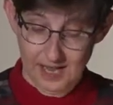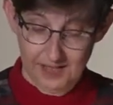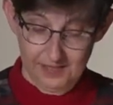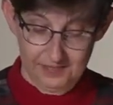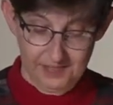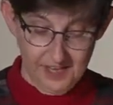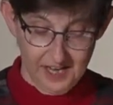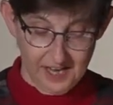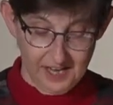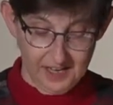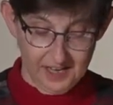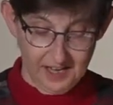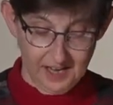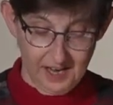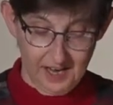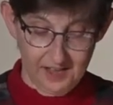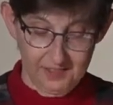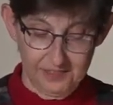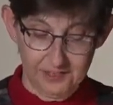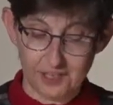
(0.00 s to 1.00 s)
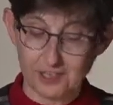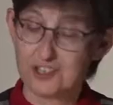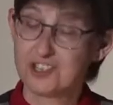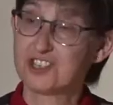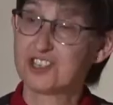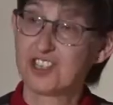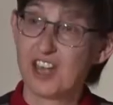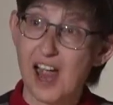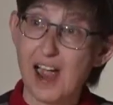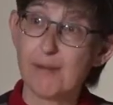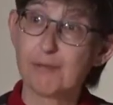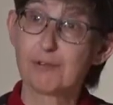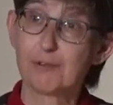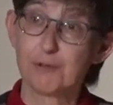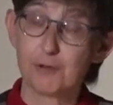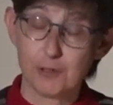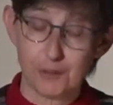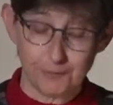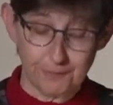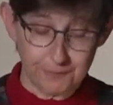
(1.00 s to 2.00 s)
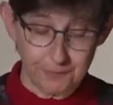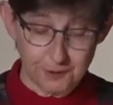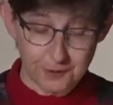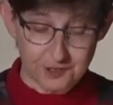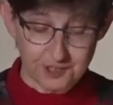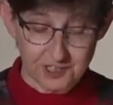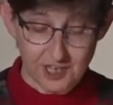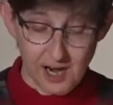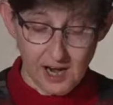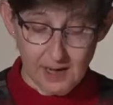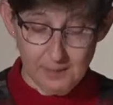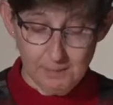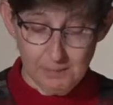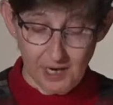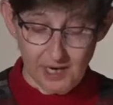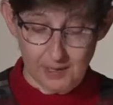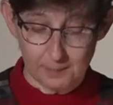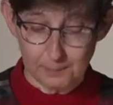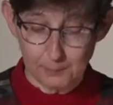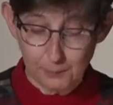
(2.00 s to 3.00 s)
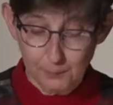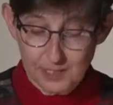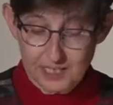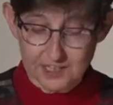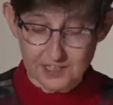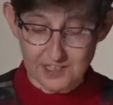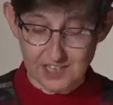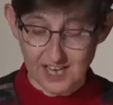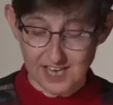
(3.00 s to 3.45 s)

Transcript: that uh, they're staffed for the first time by a priest